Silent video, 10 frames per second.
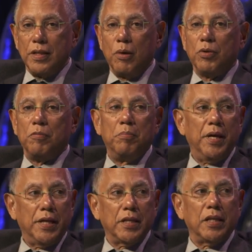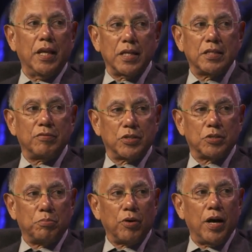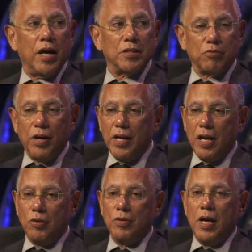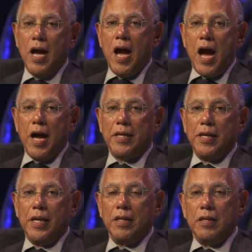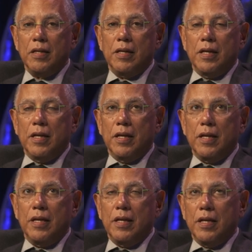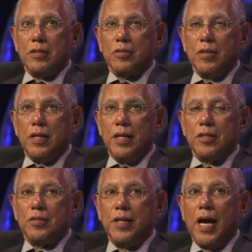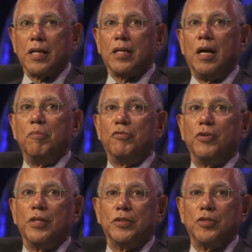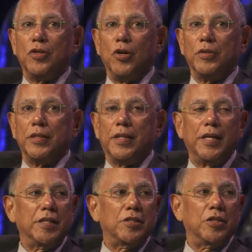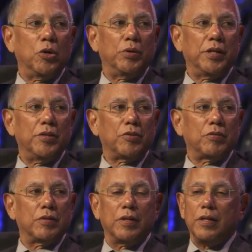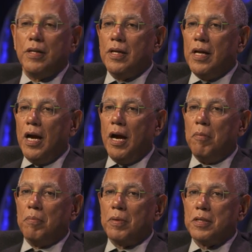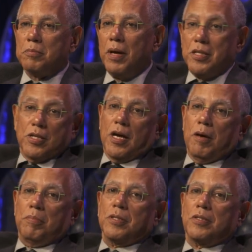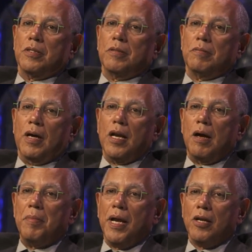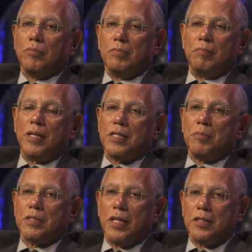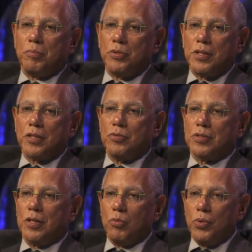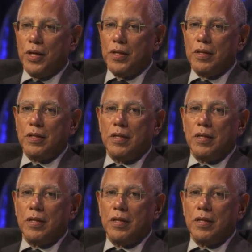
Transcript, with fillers: that would made it less of a surprise, right? I don't, I can't, it's, it's not comforting to know that they didn't know it either. No. Because um, my job is to, I, I, mean, I don't, my job is not to predict who's going to win.